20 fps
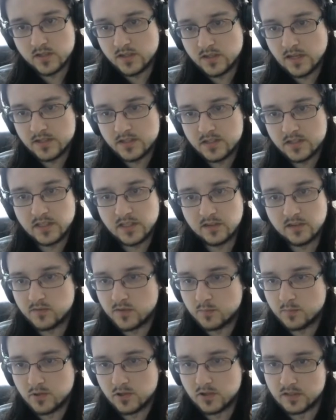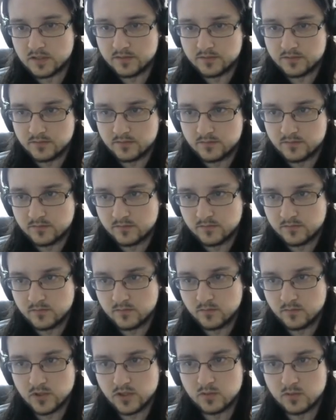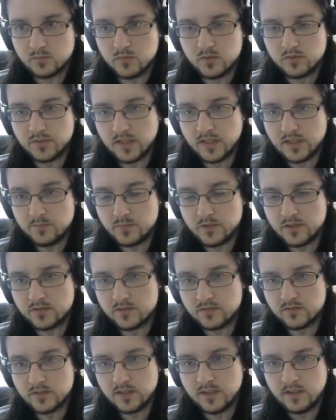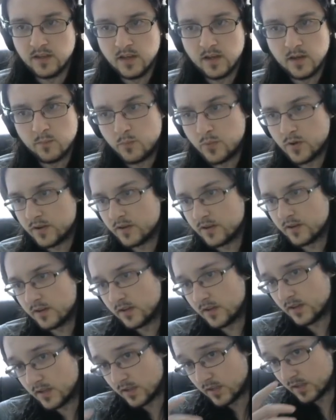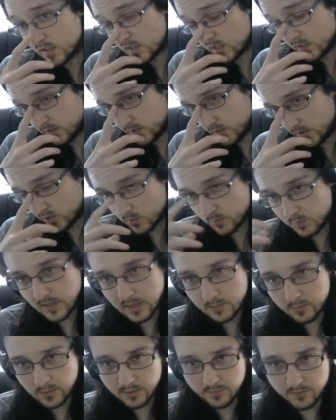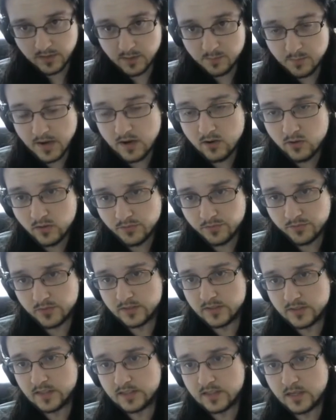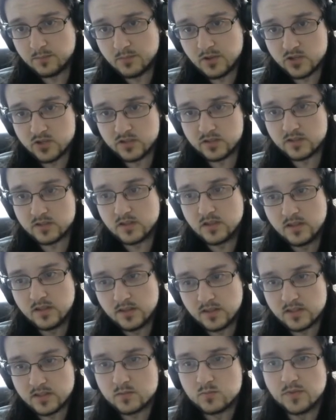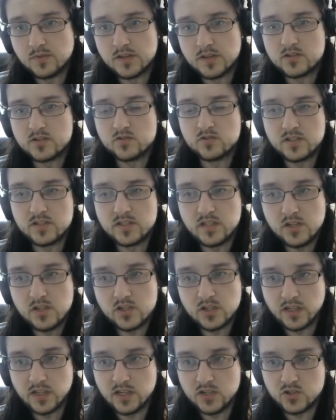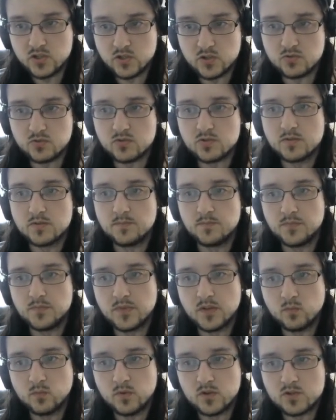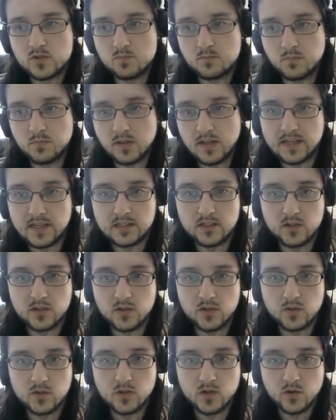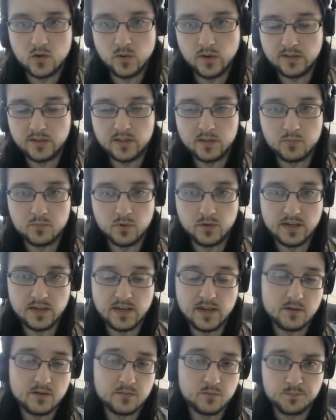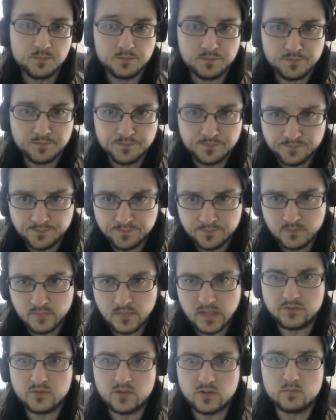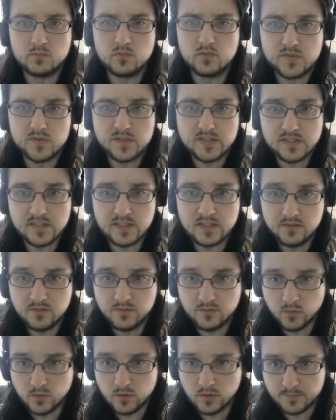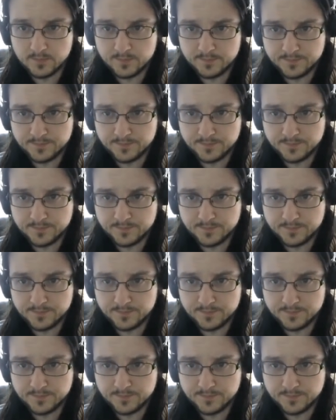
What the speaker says: not to give the pawn with the move knight b3, but here black played very powerfully. Like I mentioned, this move has strategic issues, which black quickly pointed out after the move c4.